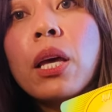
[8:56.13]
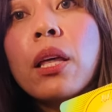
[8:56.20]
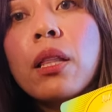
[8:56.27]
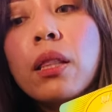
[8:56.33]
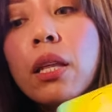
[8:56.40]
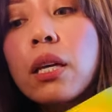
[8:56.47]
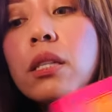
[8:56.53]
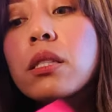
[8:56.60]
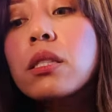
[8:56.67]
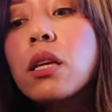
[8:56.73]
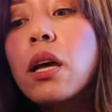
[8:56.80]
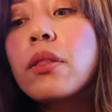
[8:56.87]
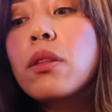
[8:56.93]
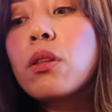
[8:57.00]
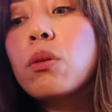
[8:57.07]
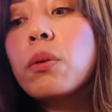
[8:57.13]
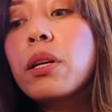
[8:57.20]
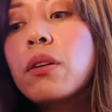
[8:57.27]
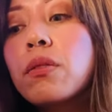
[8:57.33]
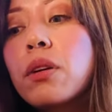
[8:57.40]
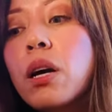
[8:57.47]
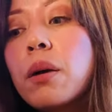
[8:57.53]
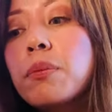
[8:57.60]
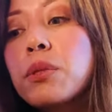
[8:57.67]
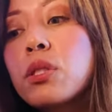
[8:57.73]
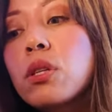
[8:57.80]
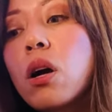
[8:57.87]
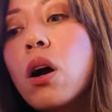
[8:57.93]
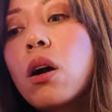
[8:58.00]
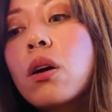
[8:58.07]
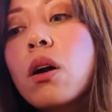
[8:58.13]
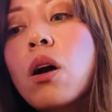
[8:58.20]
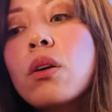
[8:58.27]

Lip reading: This and the Three of Cups are